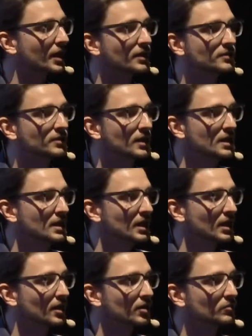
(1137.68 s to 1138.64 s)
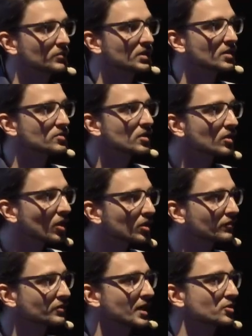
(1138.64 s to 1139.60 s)
And um, there's a
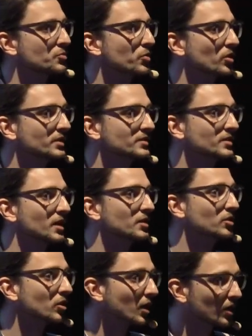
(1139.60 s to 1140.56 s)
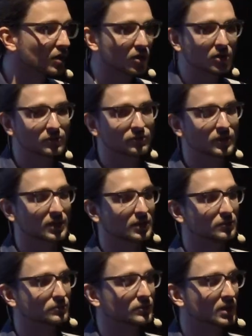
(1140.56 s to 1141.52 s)
lot of touch points, a, a lot of
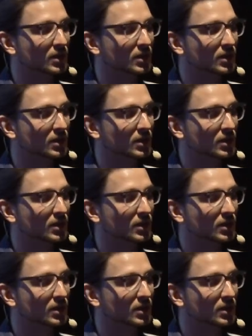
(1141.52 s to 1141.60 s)
um,